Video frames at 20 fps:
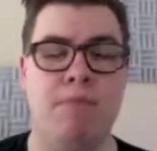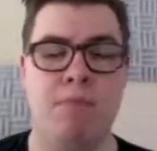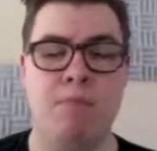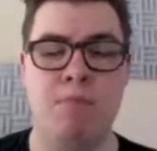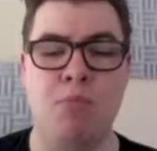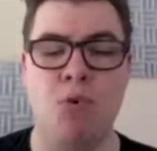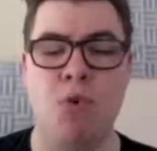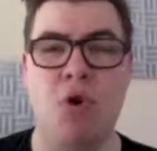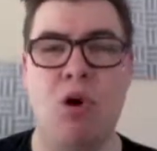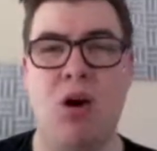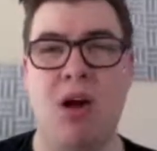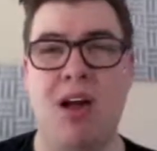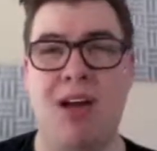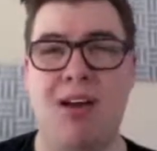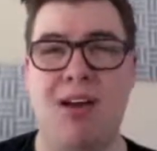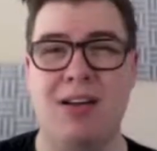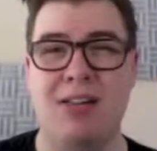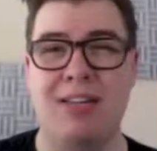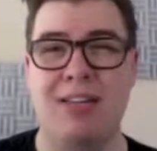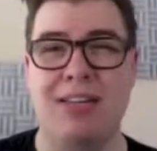more
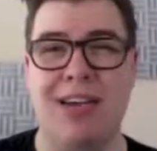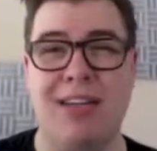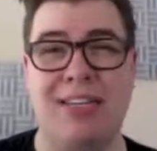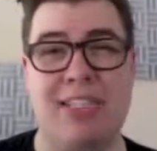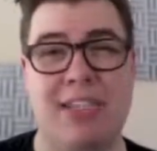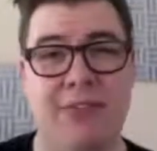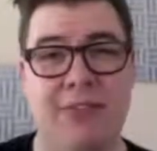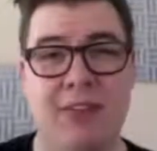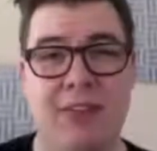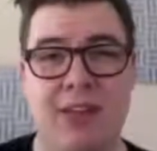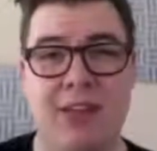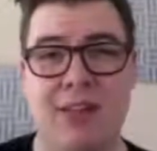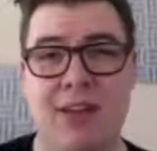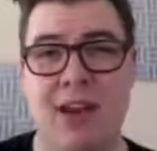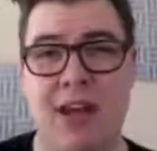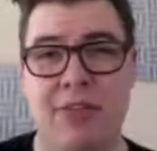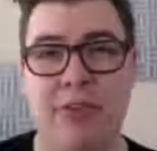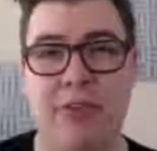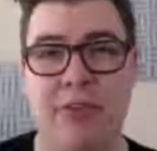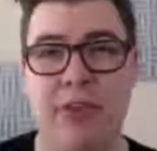scientifically than
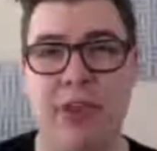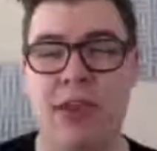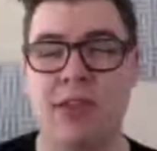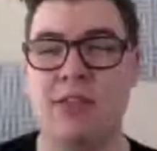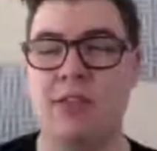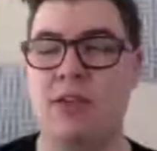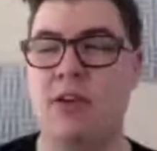other things.